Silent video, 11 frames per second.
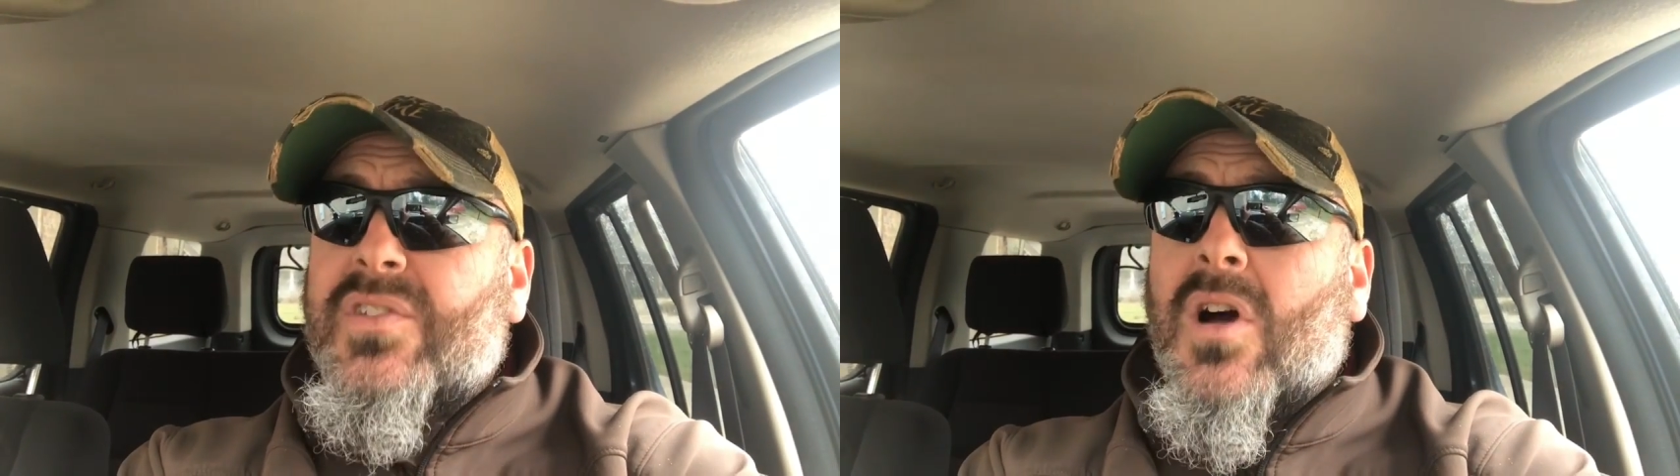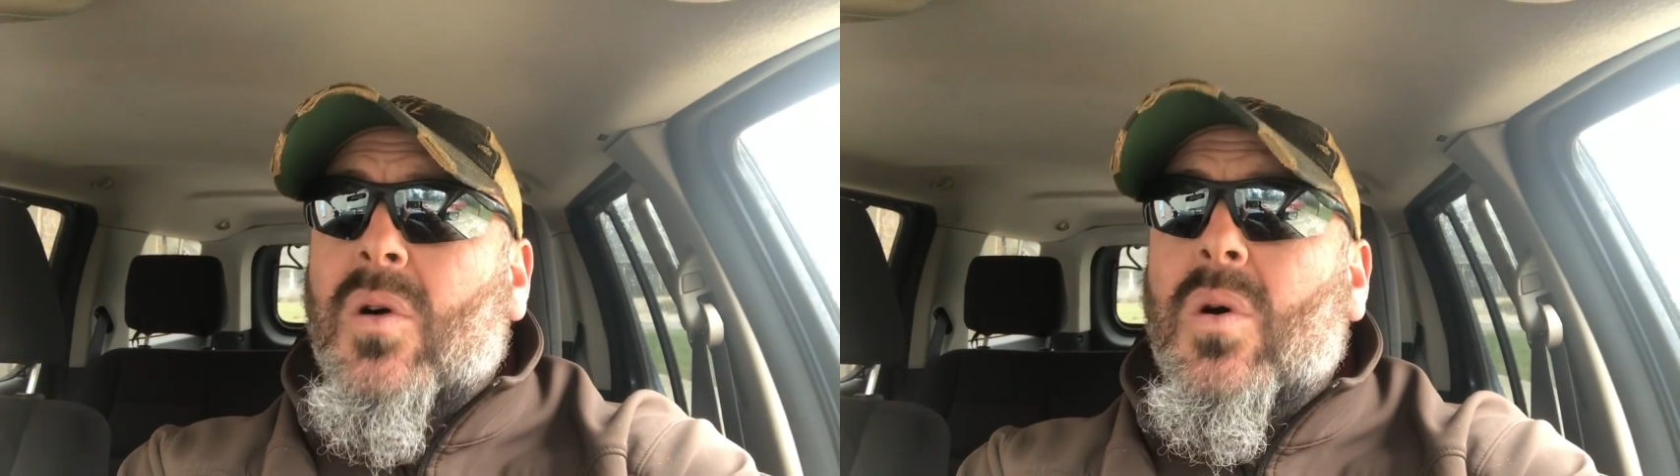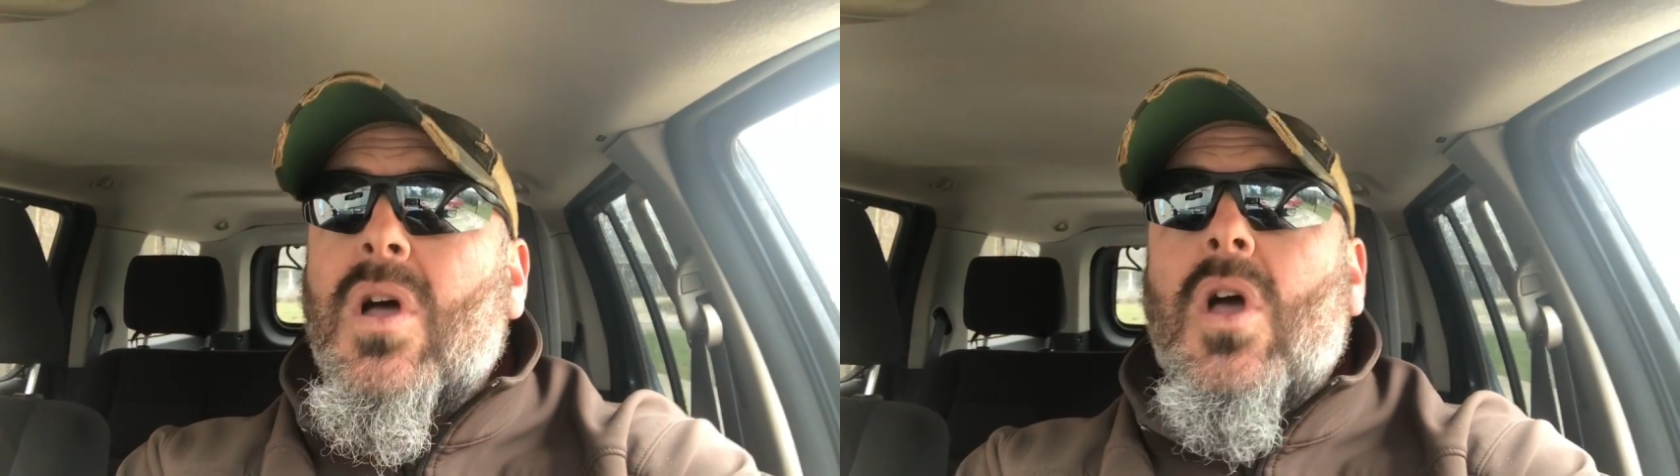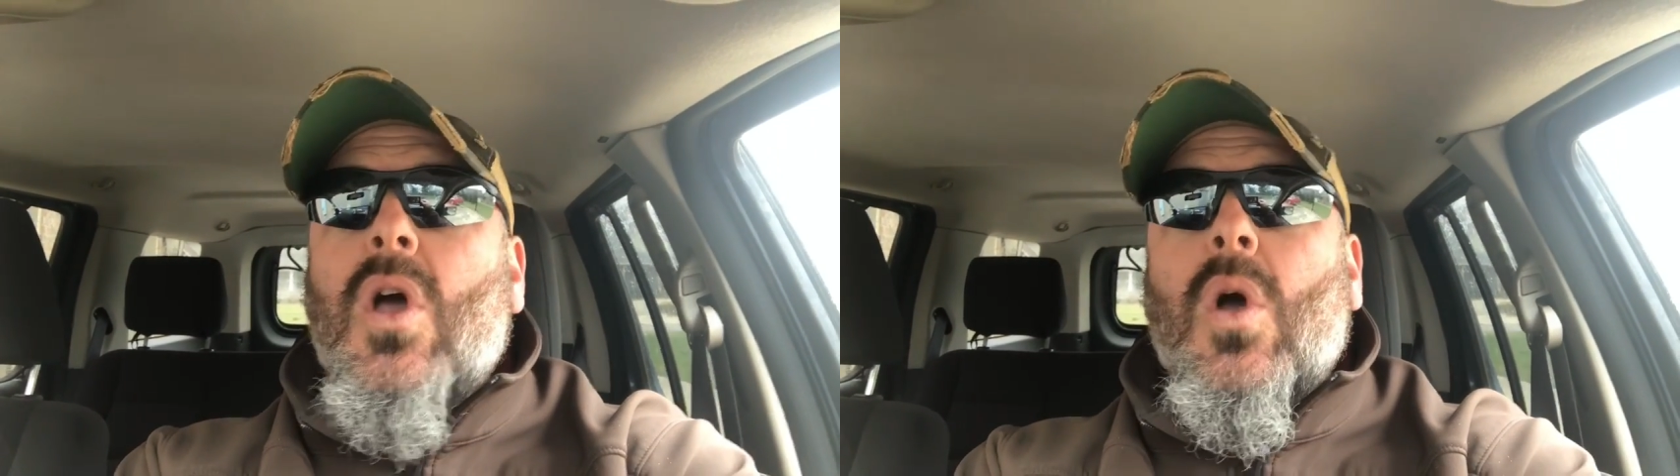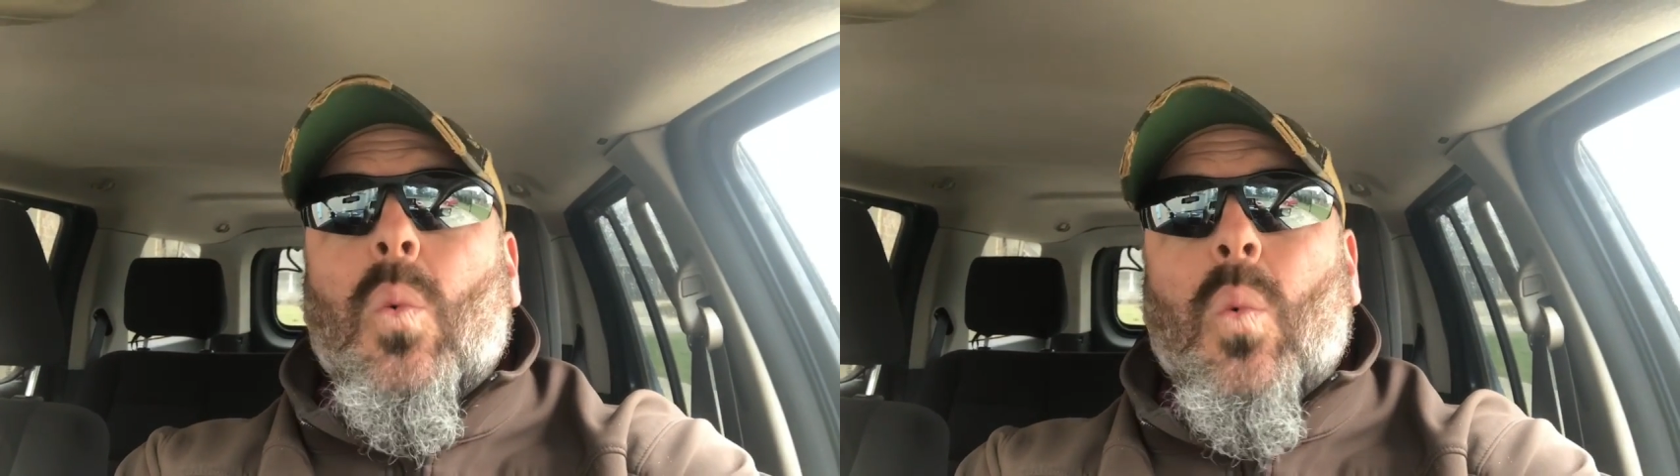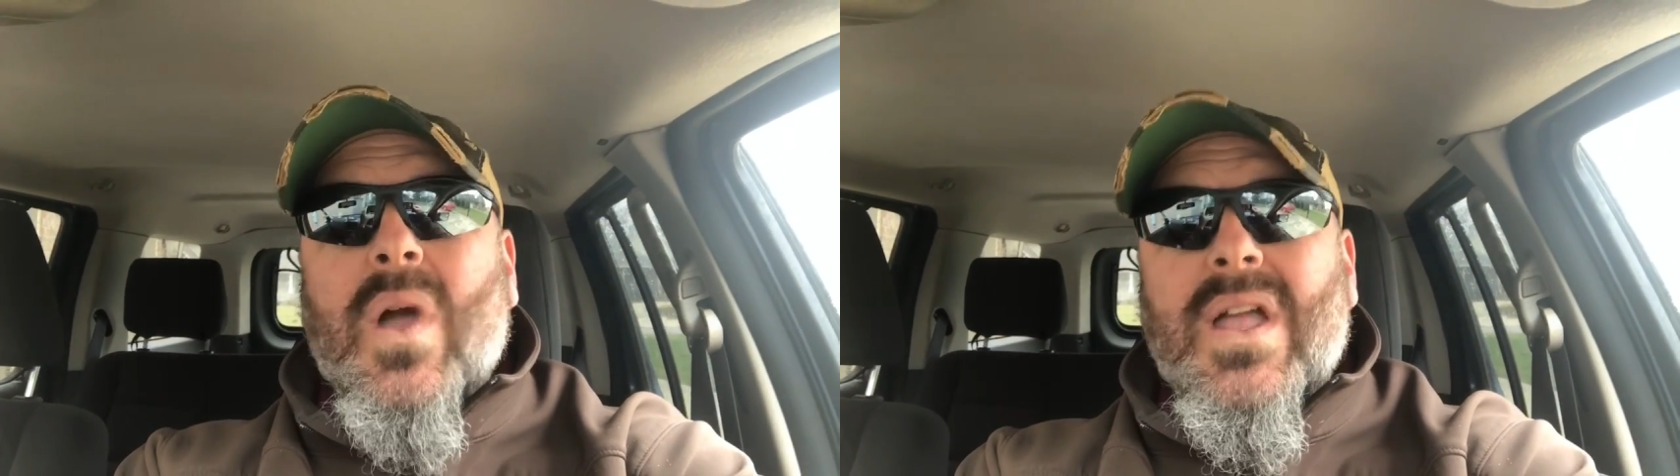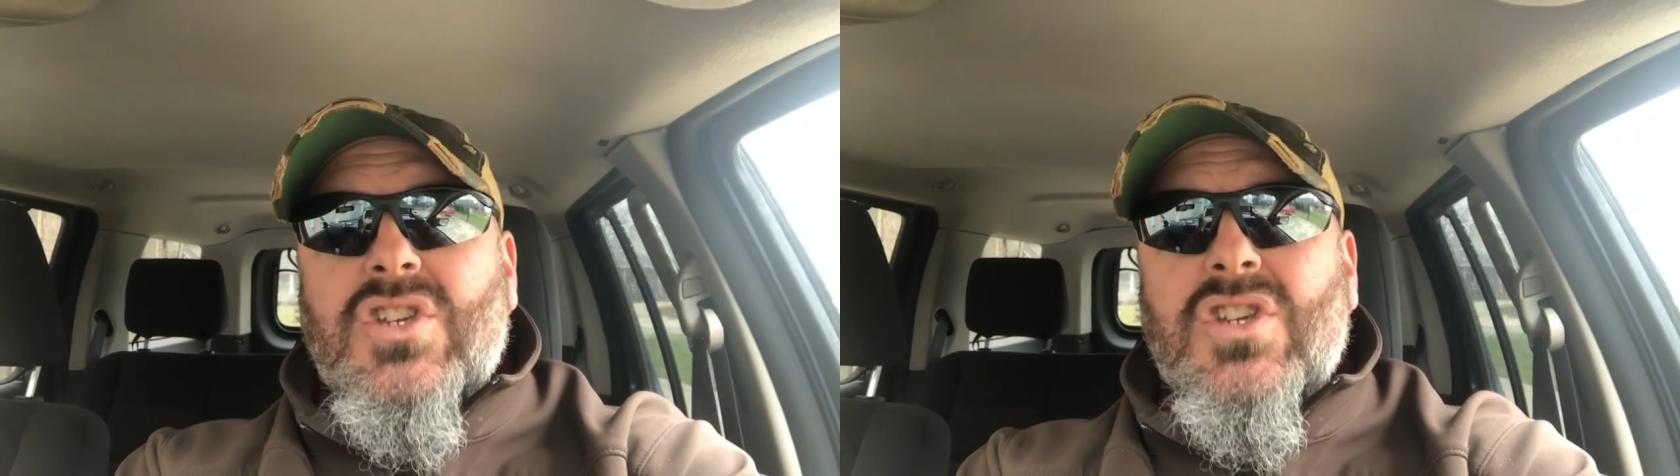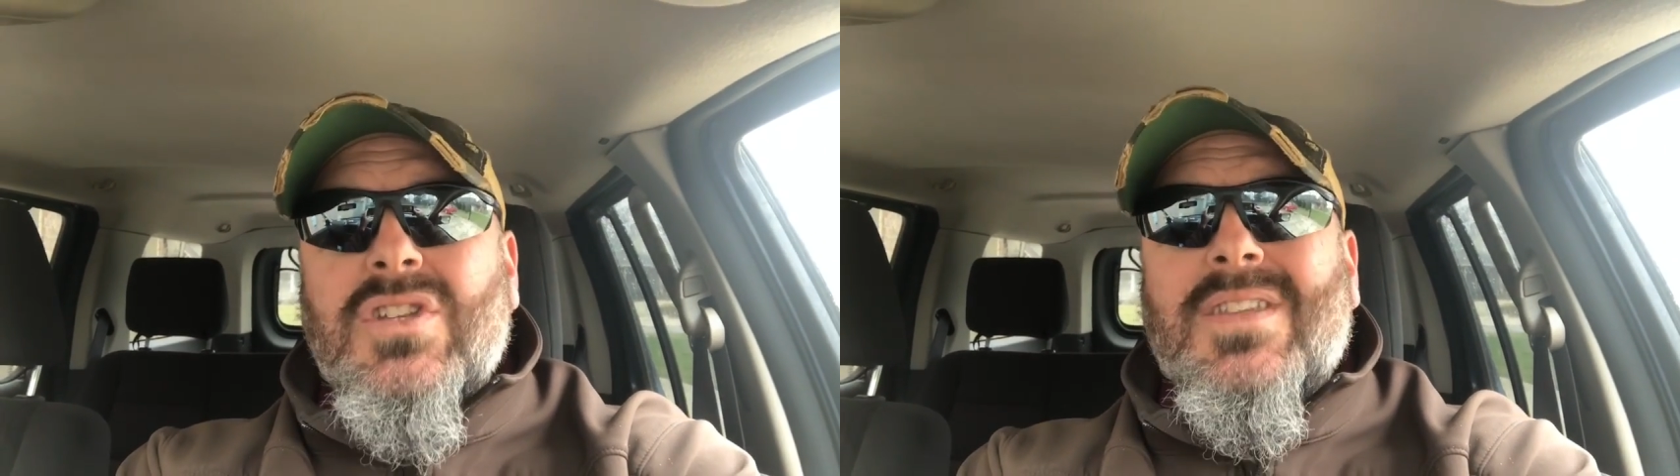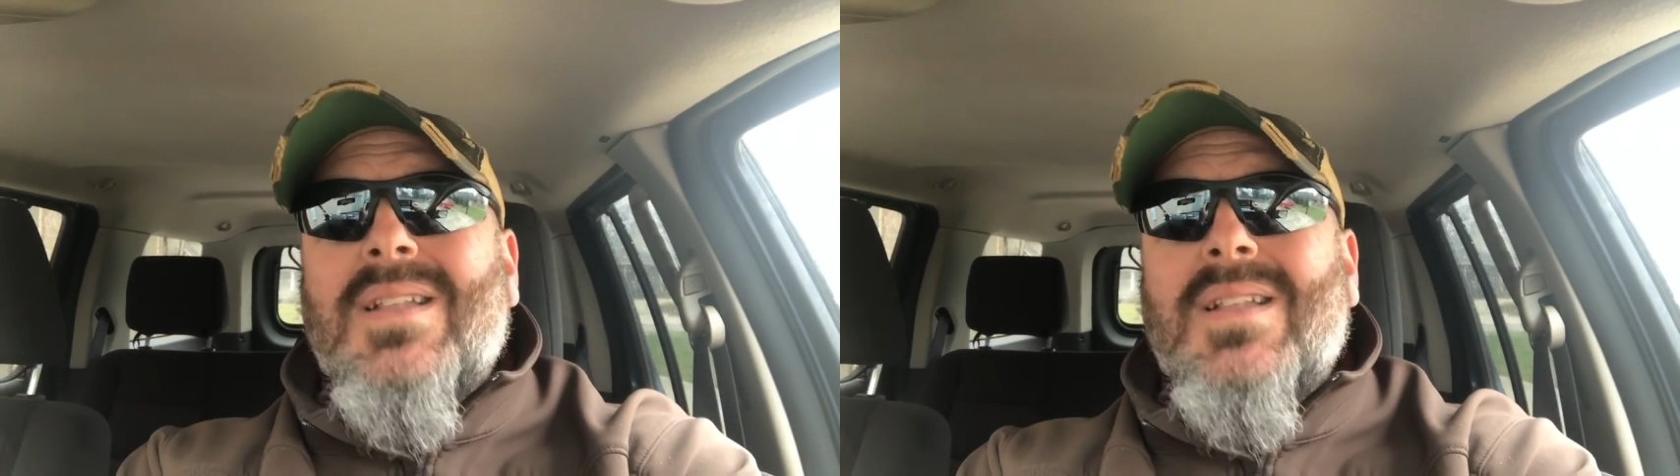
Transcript: also, which